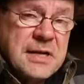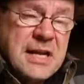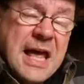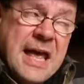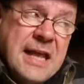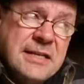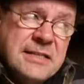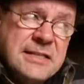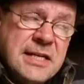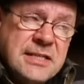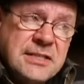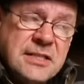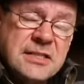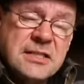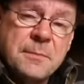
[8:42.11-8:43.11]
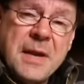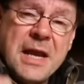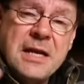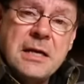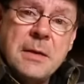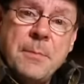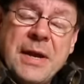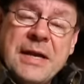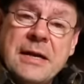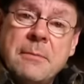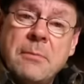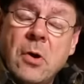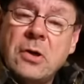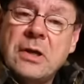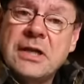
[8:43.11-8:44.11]
and I had tasted some
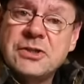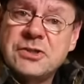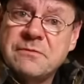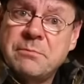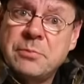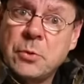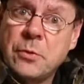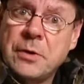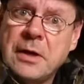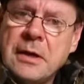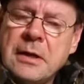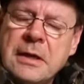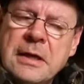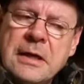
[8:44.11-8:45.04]
independent bottlings of Brora.